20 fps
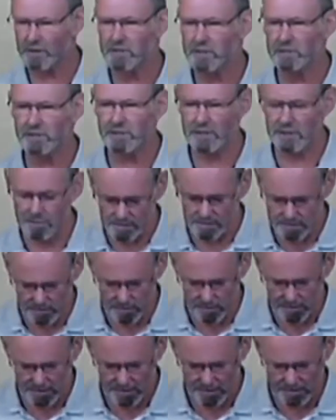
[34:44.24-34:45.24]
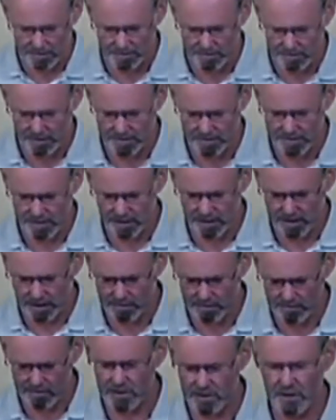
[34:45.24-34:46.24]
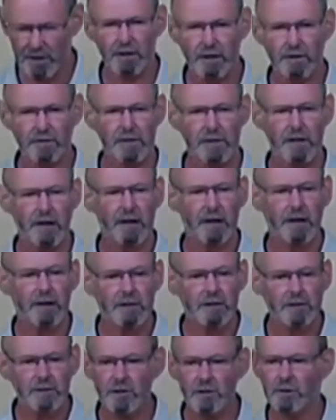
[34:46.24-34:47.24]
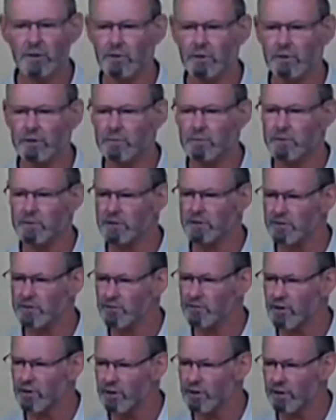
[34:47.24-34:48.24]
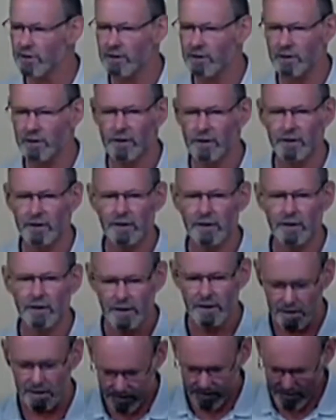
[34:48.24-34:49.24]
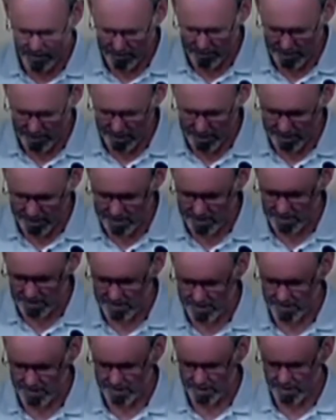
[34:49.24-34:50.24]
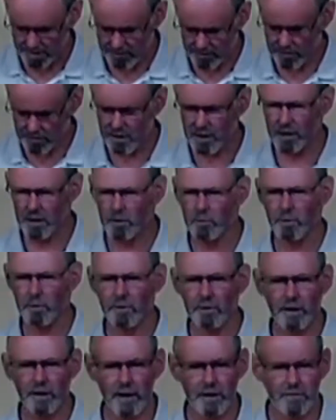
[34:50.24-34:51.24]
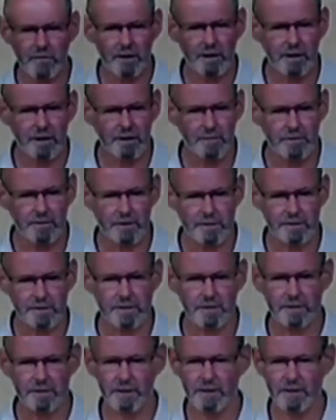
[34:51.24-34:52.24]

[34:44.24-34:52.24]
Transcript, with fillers: he still speaks to us, encouraging us too to be strong and courageous, for he will never leave us